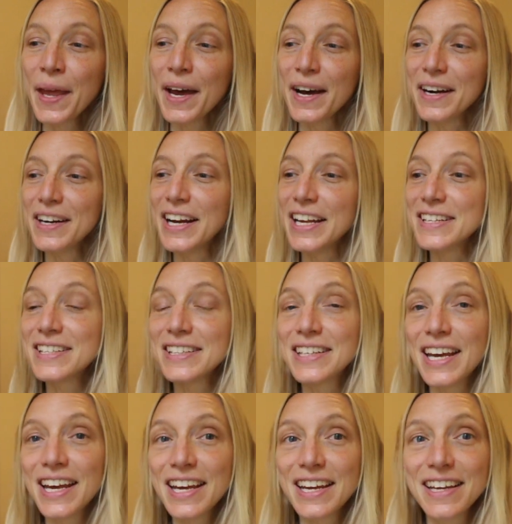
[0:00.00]
Uh, and
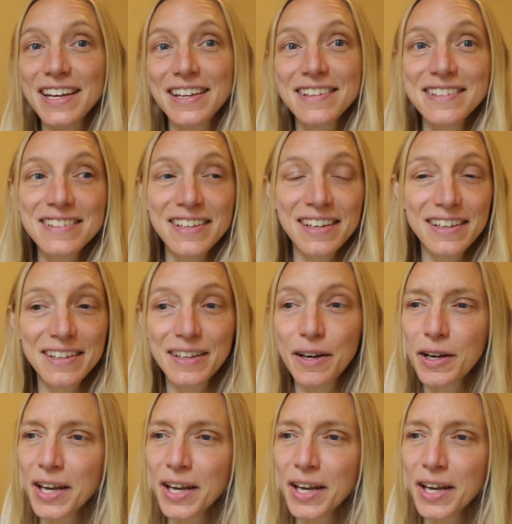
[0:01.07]
today is a,